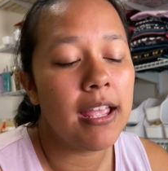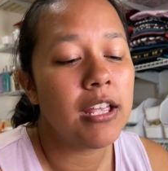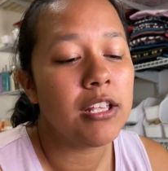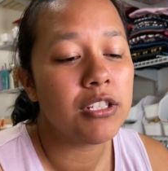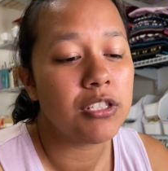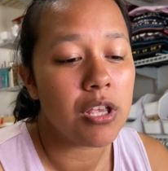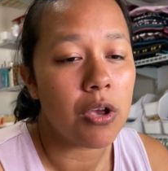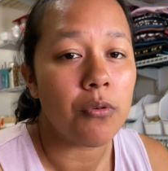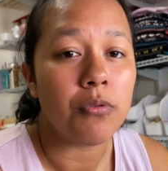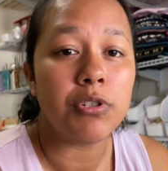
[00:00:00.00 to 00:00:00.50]

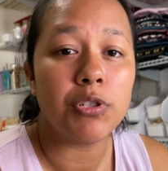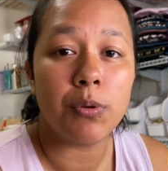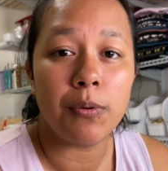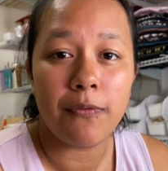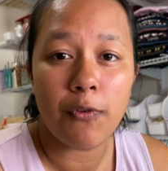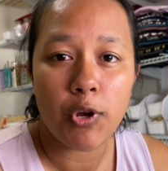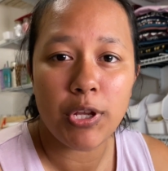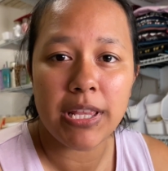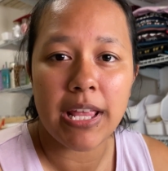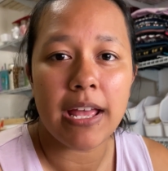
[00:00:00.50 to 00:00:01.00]
So to
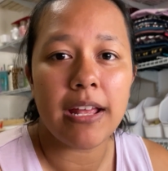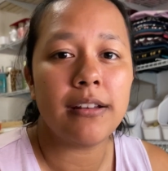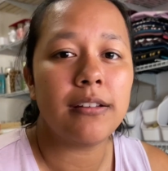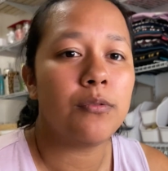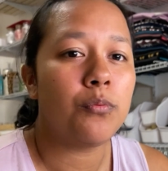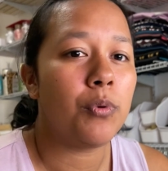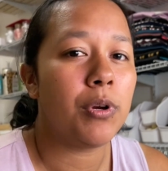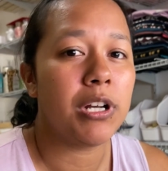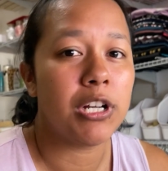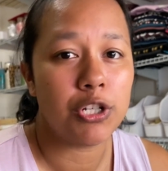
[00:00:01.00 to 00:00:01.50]
avoid that,
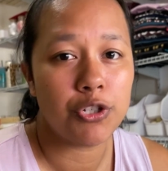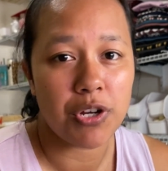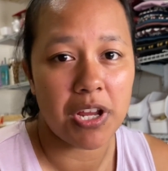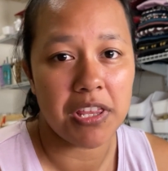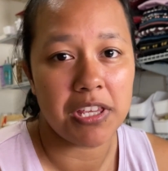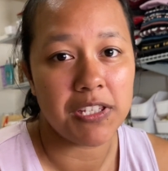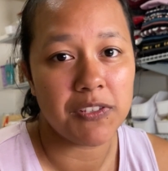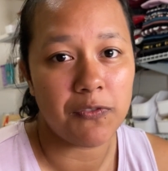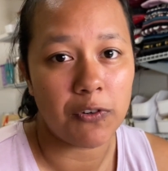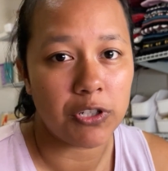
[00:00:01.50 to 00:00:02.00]
we're gonna try
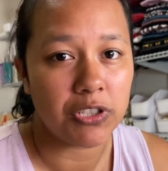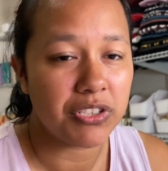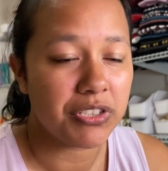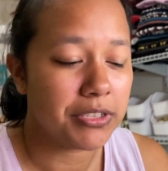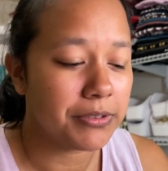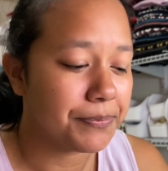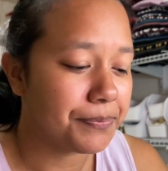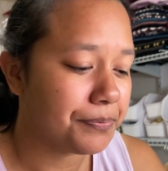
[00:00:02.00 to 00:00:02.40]
this first.